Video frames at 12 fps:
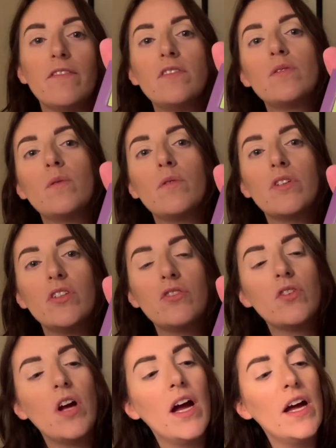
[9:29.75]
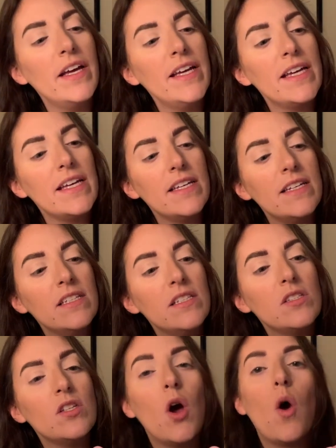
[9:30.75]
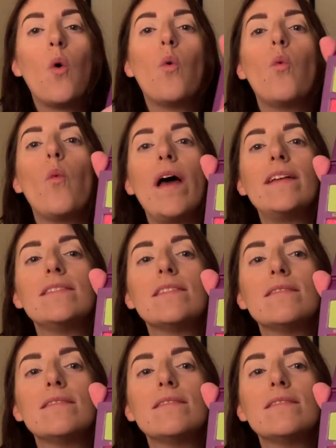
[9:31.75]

First one we're gonna try is Wet.